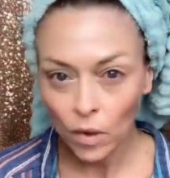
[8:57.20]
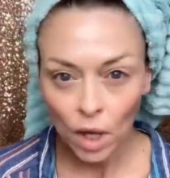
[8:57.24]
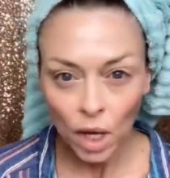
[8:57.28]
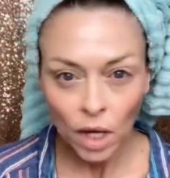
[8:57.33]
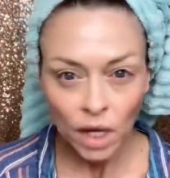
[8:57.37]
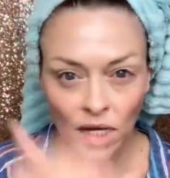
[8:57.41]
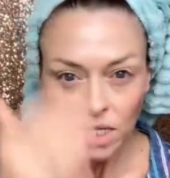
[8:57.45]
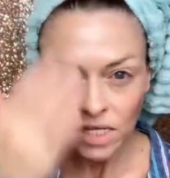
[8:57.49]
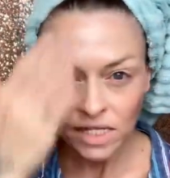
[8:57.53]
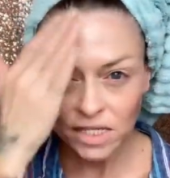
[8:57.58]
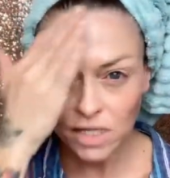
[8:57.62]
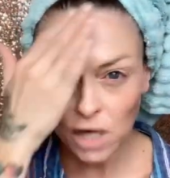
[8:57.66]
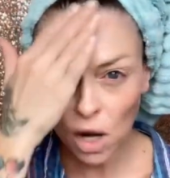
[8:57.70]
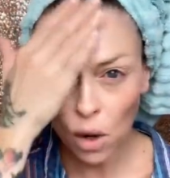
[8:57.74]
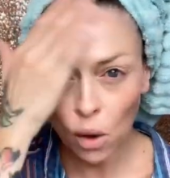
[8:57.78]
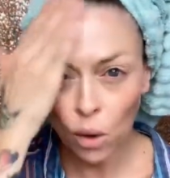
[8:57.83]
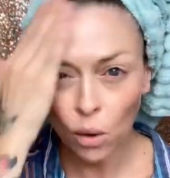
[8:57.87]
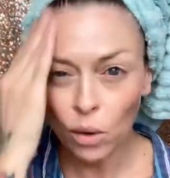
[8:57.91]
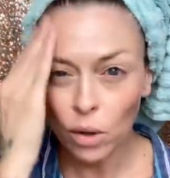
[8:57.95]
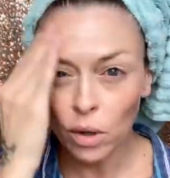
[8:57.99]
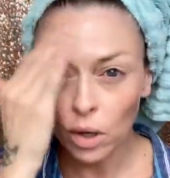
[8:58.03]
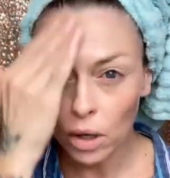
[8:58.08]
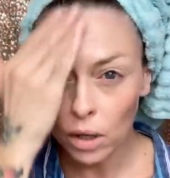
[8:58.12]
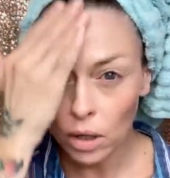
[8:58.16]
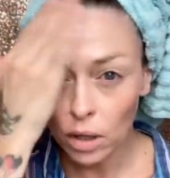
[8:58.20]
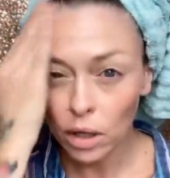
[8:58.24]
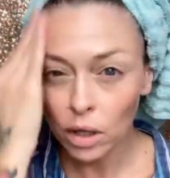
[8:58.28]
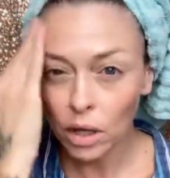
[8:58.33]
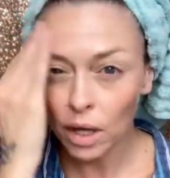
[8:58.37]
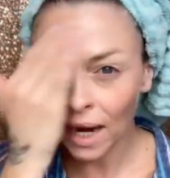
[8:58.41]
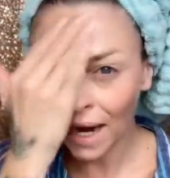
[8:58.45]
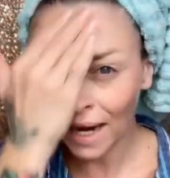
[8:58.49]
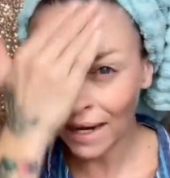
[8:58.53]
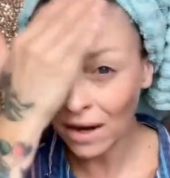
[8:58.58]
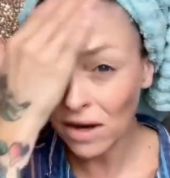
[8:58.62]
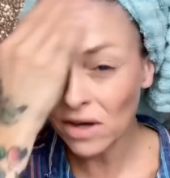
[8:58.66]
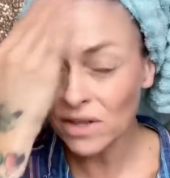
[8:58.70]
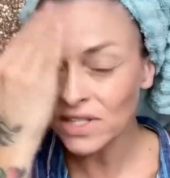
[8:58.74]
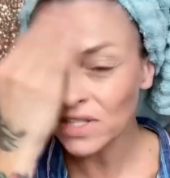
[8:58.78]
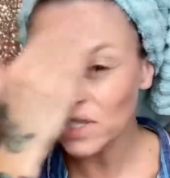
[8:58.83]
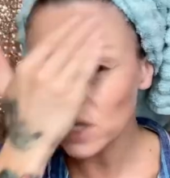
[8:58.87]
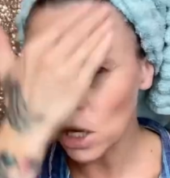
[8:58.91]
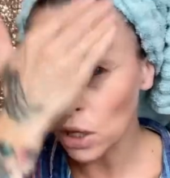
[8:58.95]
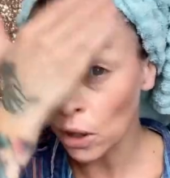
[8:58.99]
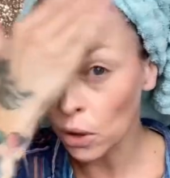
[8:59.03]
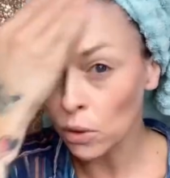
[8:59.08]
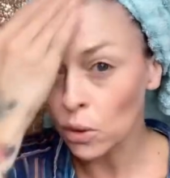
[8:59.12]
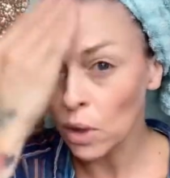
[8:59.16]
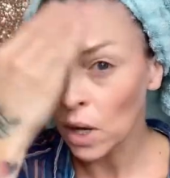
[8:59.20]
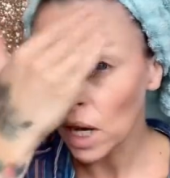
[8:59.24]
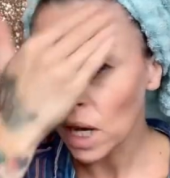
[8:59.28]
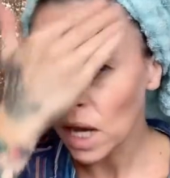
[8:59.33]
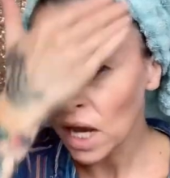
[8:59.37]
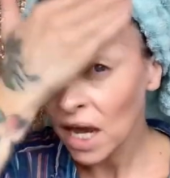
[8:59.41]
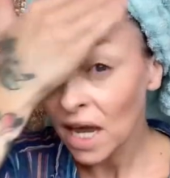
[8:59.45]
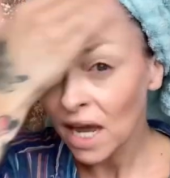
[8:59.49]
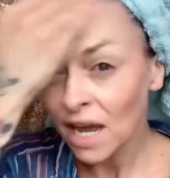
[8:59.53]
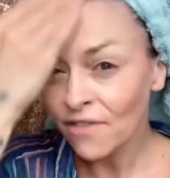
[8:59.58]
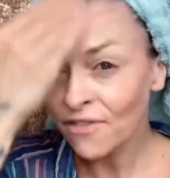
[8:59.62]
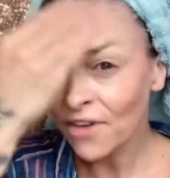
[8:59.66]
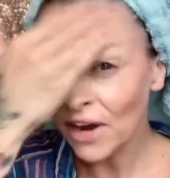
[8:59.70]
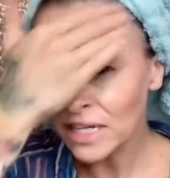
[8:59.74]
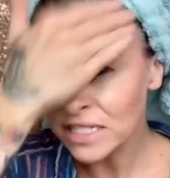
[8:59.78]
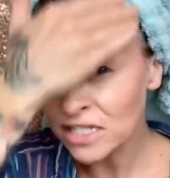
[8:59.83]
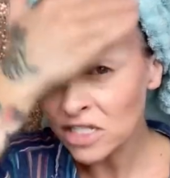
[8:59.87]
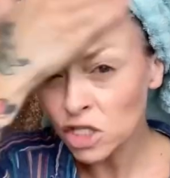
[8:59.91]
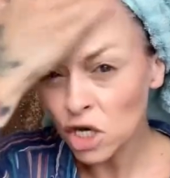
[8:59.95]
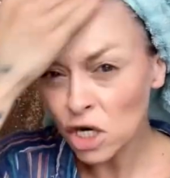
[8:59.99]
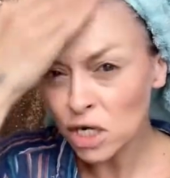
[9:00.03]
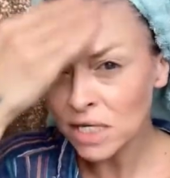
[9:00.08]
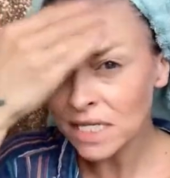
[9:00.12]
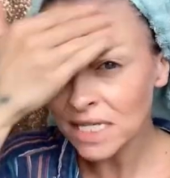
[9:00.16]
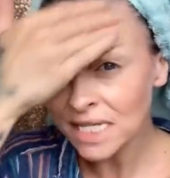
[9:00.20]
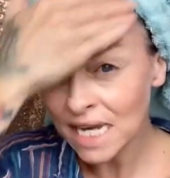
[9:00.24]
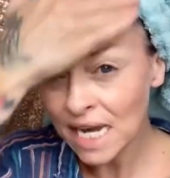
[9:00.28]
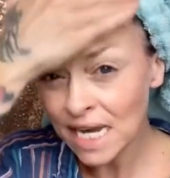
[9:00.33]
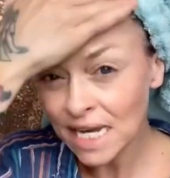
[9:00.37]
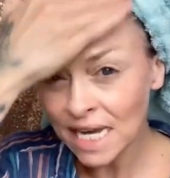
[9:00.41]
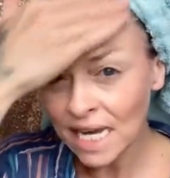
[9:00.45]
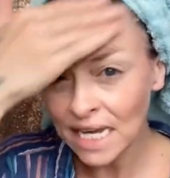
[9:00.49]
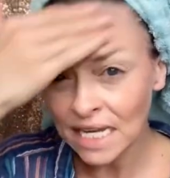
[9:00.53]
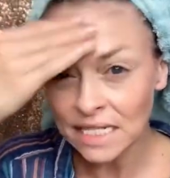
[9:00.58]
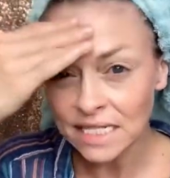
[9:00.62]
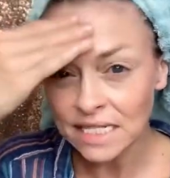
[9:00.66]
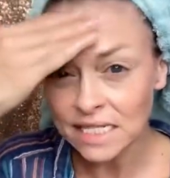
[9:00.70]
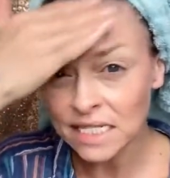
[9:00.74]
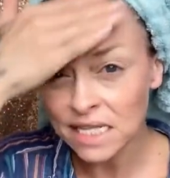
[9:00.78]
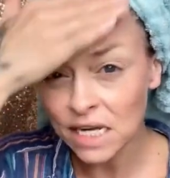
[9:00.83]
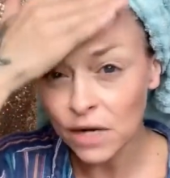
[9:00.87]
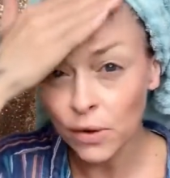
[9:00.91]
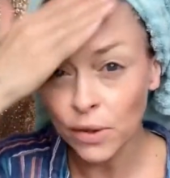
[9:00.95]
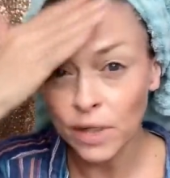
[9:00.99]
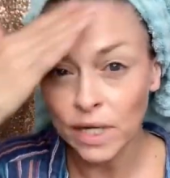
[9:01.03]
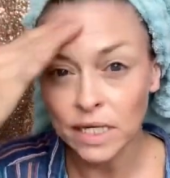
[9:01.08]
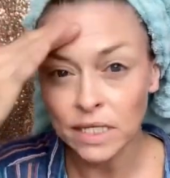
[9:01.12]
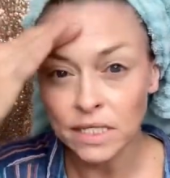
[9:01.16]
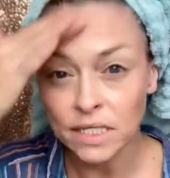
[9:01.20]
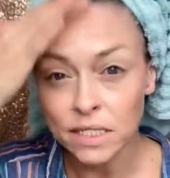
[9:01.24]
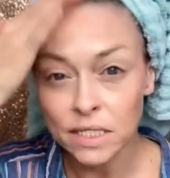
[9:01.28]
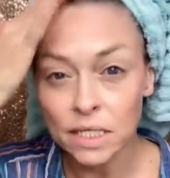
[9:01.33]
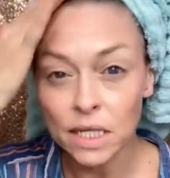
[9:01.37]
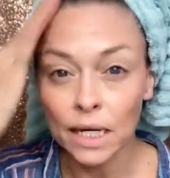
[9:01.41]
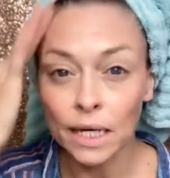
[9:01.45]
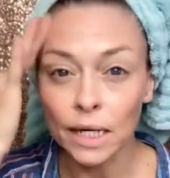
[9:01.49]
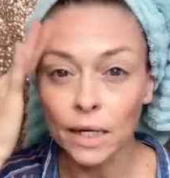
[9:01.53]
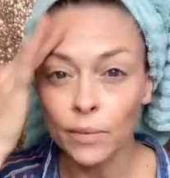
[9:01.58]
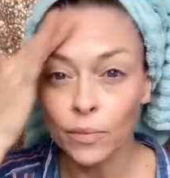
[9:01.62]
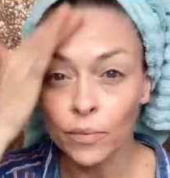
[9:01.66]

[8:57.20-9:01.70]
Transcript: So, and also, if I start taking seriously,